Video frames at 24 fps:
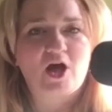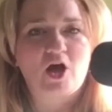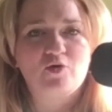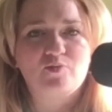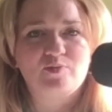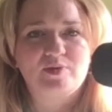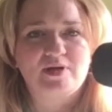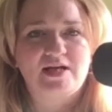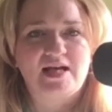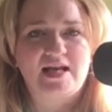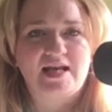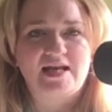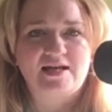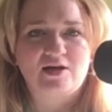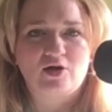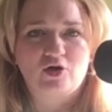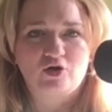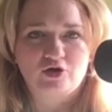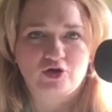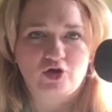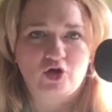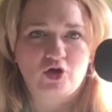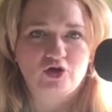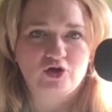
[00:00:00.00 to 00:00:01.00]
openly
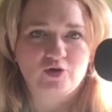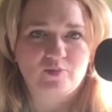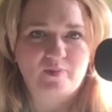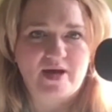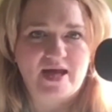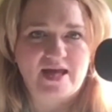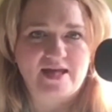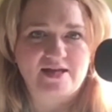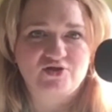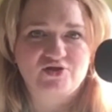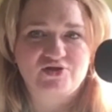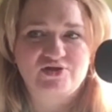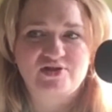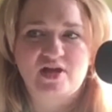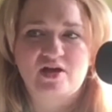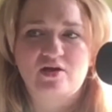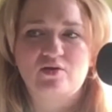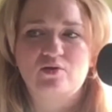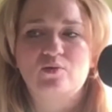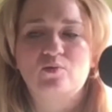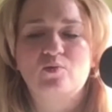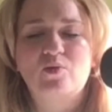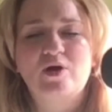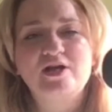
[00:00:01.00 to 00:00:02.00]
on the page.
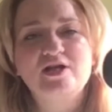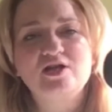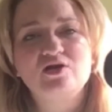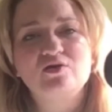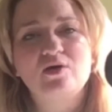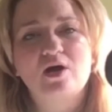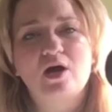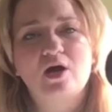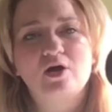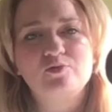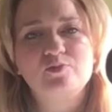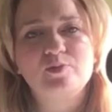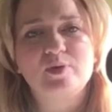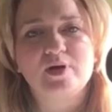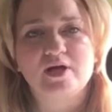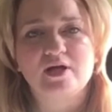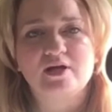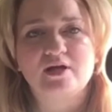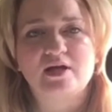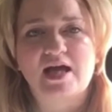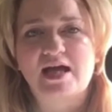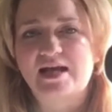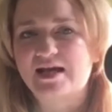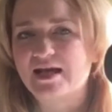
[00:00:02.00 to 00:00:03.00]
So when you
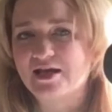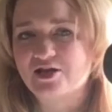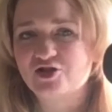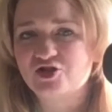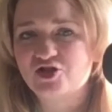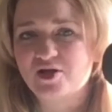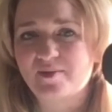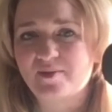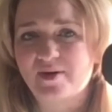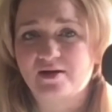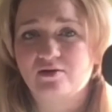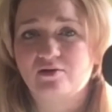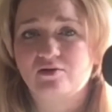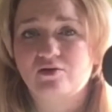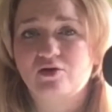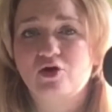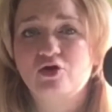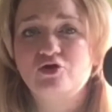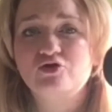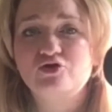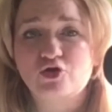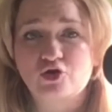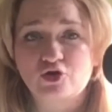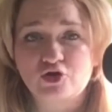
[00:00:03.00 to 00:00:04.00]
open an HTML
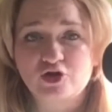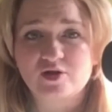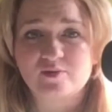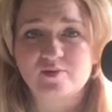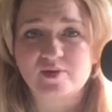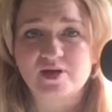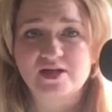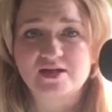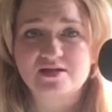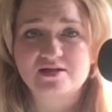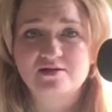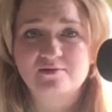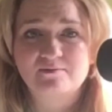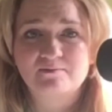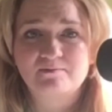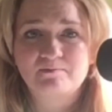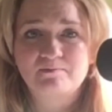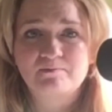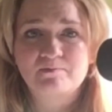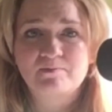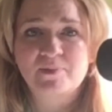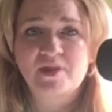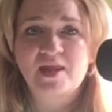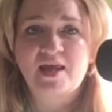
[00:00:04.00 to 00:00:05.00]
document,
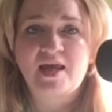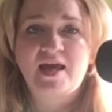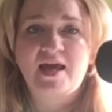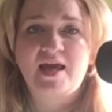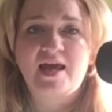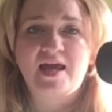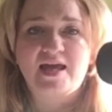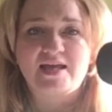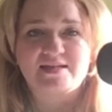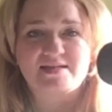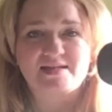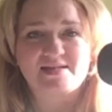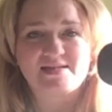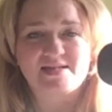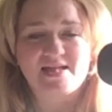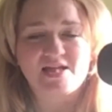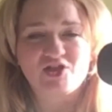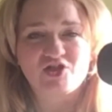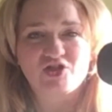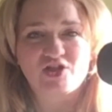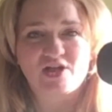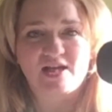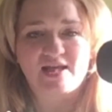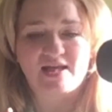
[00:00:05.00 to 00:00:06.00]
it's
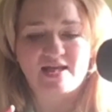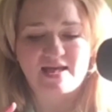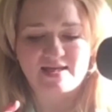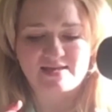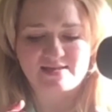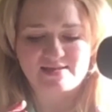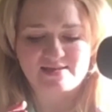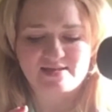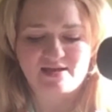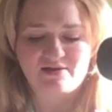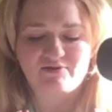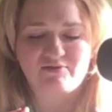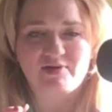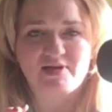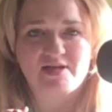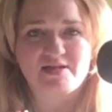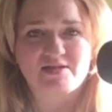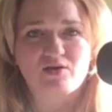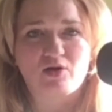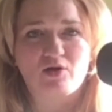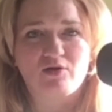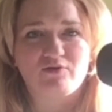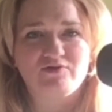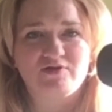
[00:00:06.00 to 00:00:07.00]
essentially a
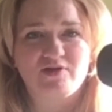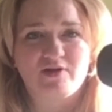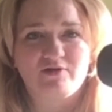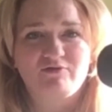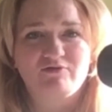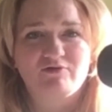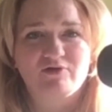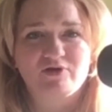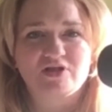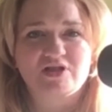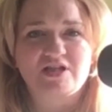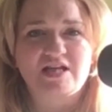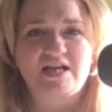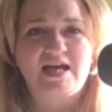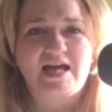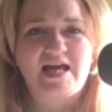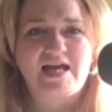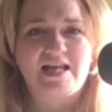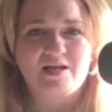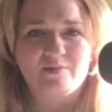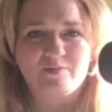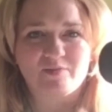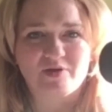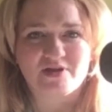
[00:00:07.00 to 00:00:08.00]
series of different
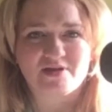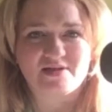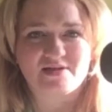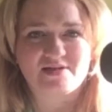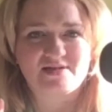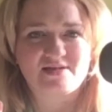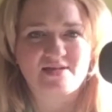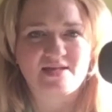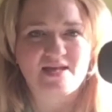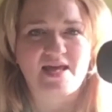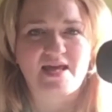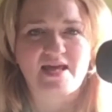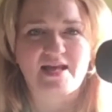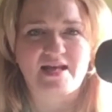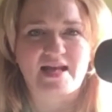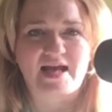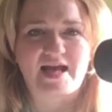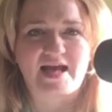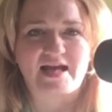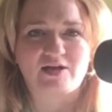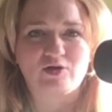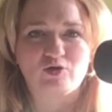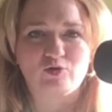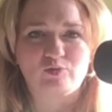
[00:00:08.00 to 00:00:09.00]
elements in
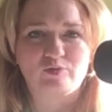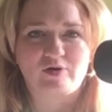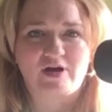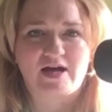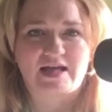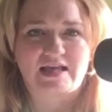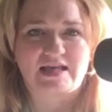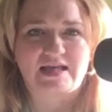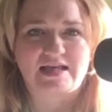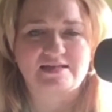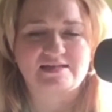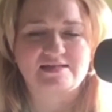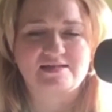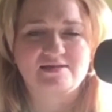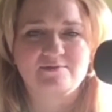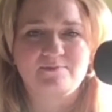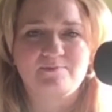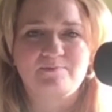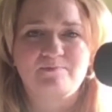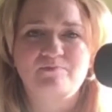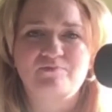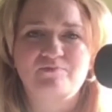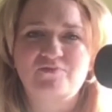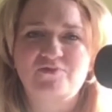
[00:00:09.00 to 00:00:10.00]
angle brackets.
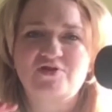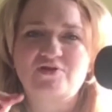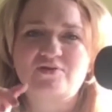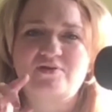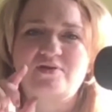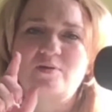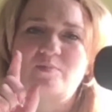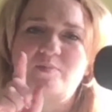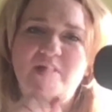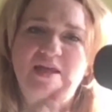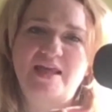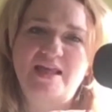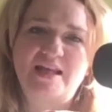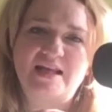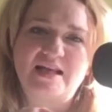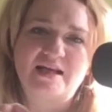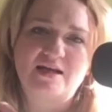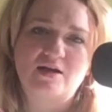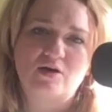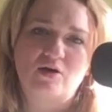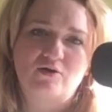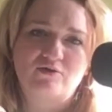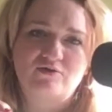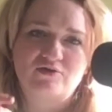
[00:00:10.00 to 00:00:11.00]
So at the
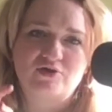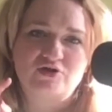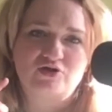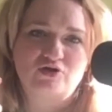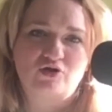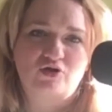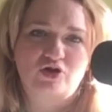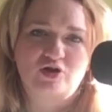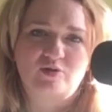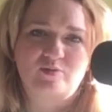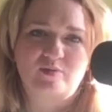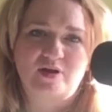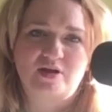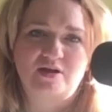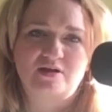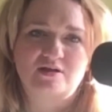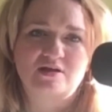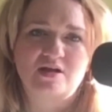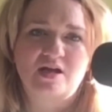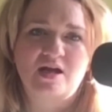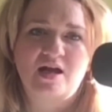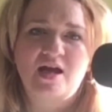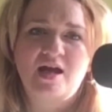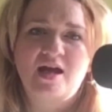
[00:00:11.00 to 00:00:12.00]
beginning of the
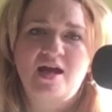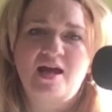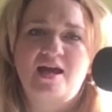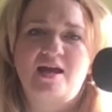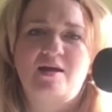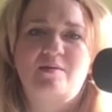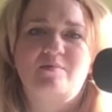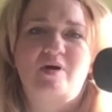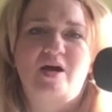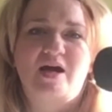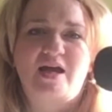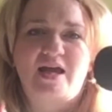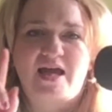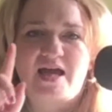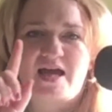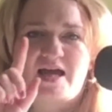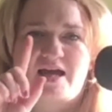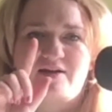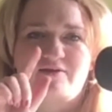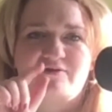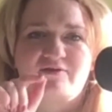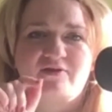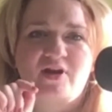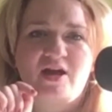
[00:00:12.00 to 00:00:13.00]
document it might
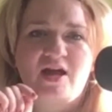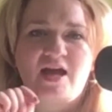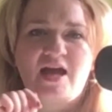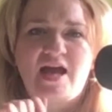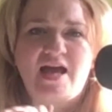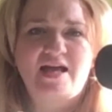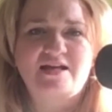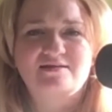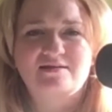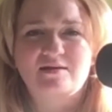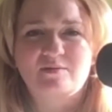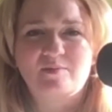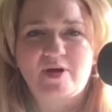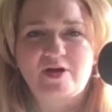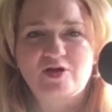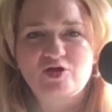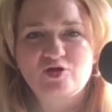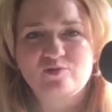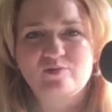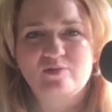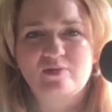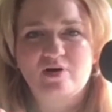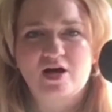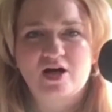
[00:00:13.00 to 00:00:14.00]
have
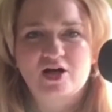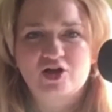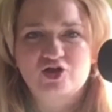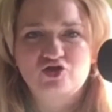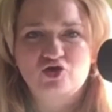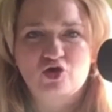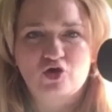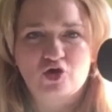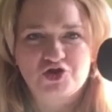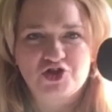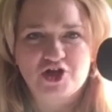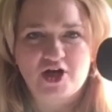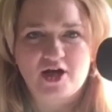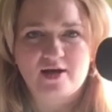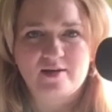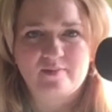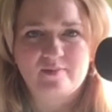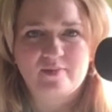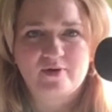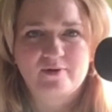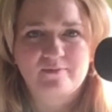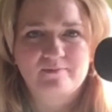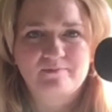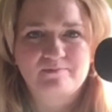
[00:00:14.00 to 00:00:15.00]
!doc type,